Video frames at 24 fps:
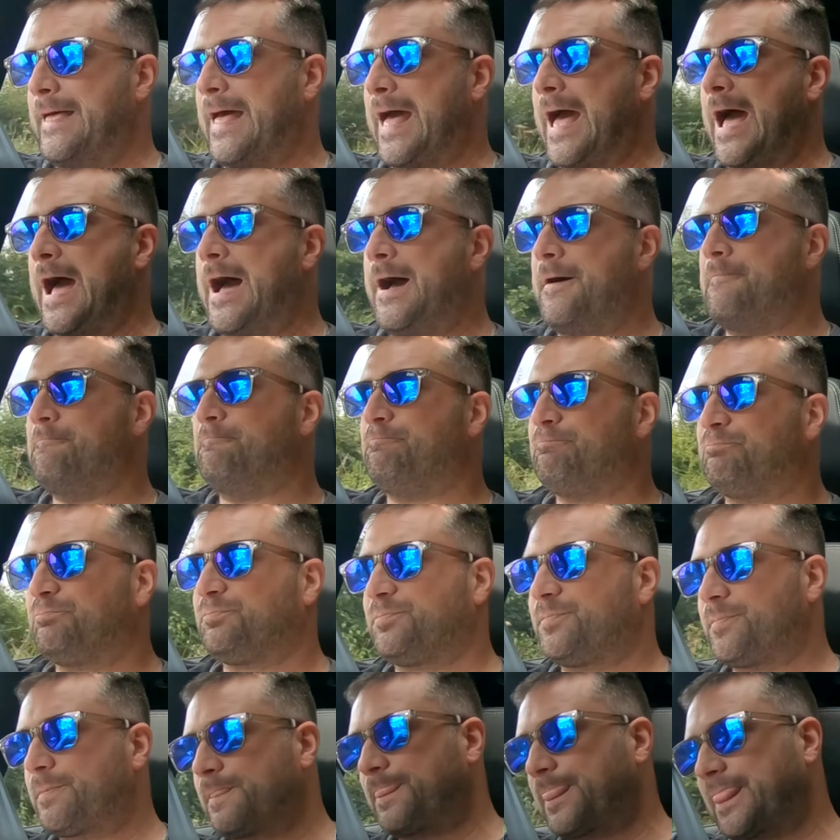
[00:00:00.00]

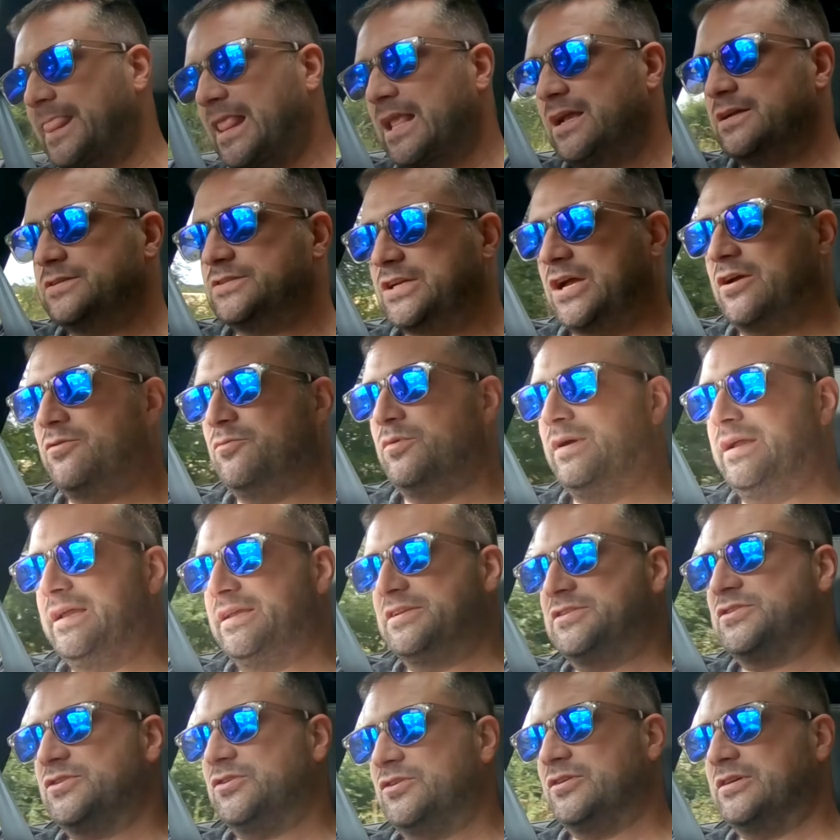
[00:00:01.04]
Um, so we're
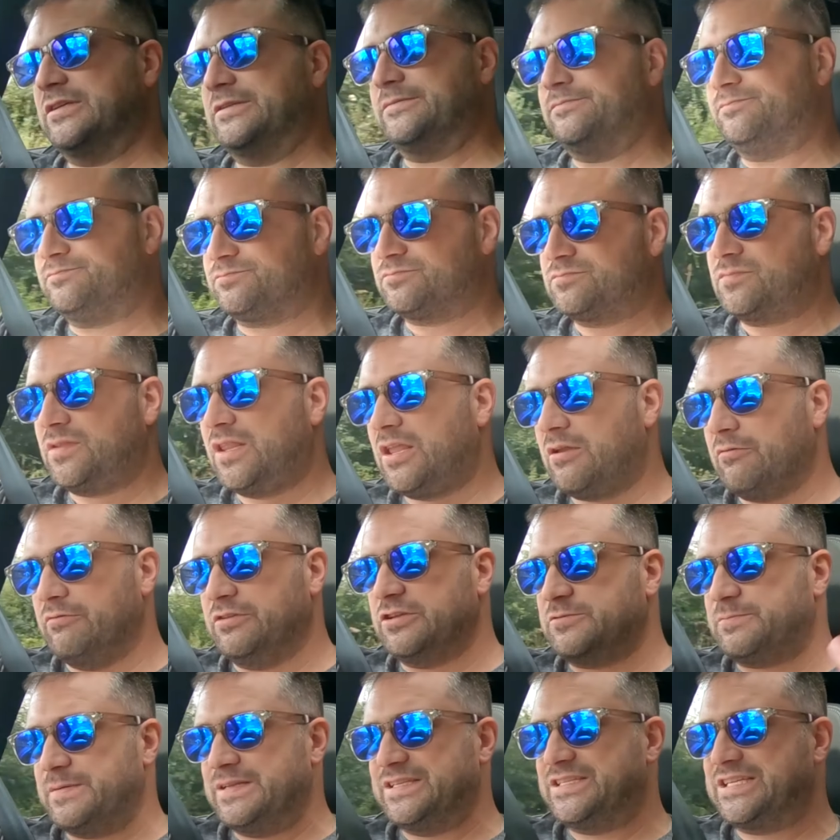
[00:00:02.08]
sort of
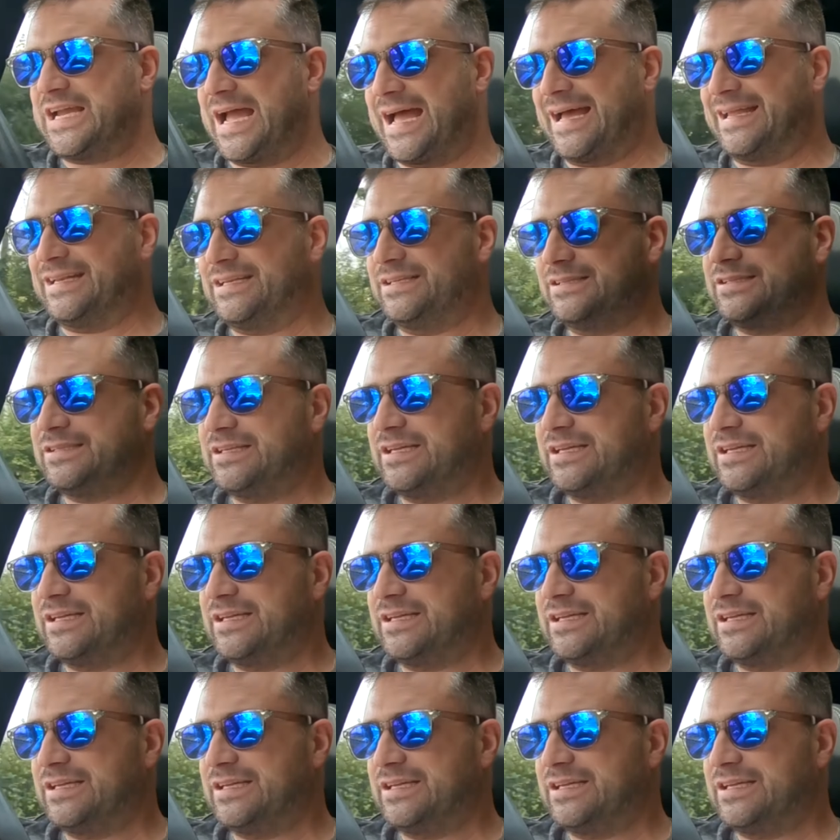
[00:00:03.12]
just been chatting,